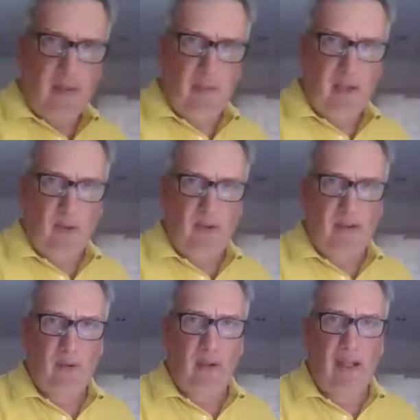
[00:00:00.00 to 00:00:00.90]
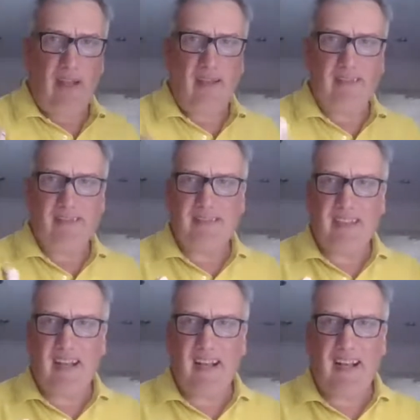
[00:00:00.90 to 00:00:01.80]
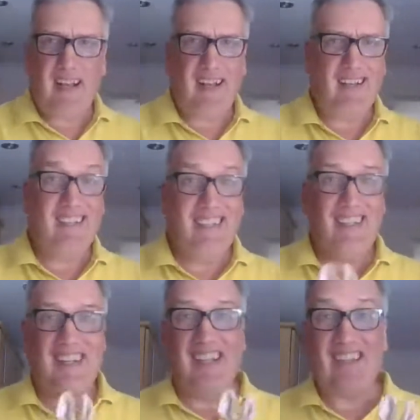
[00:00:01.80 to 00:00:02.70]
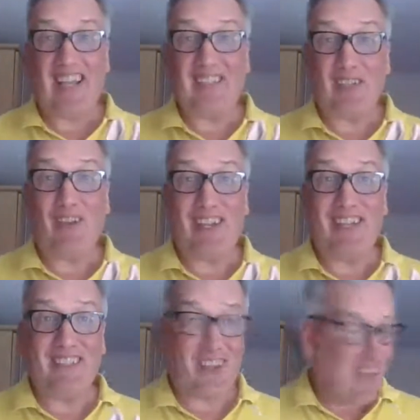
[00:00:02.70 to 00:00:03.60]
There we go, a little hair. That's as funny as